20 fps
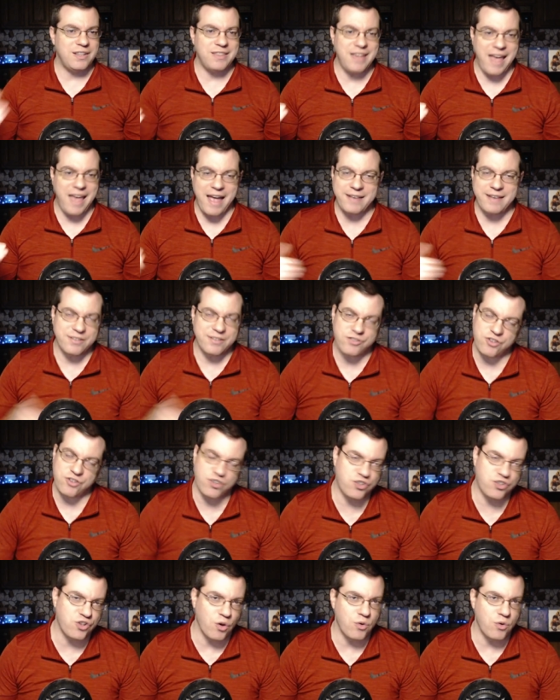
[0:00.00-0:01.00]
of the acting is
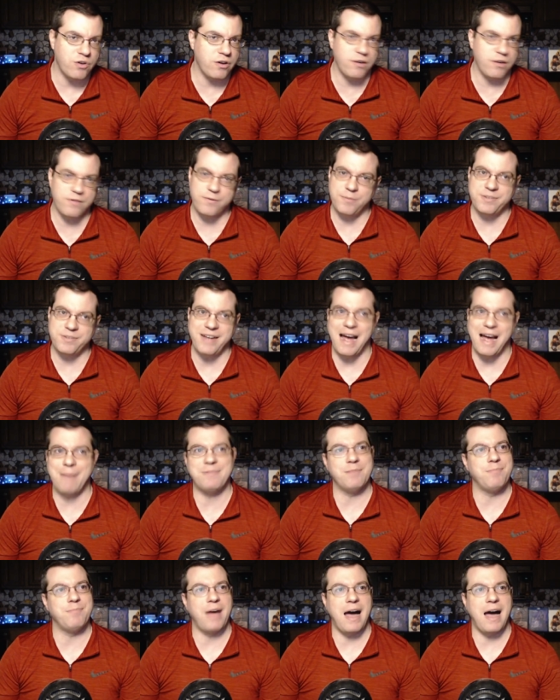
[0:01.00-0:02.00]
just so good from top
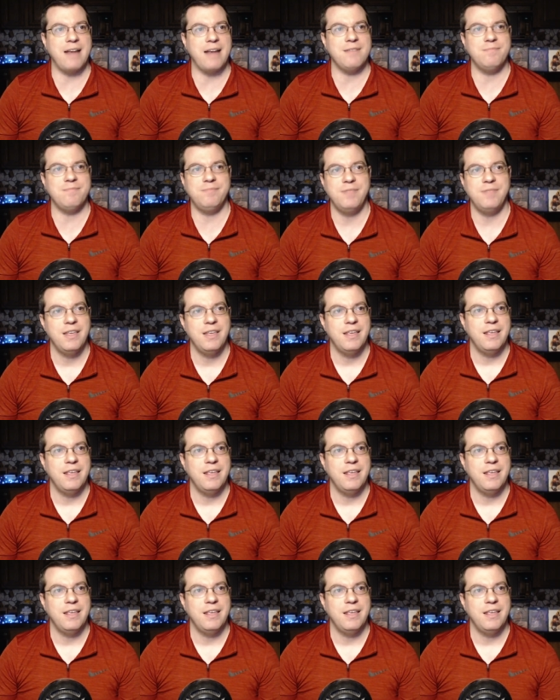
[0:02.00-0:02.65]
to bottom.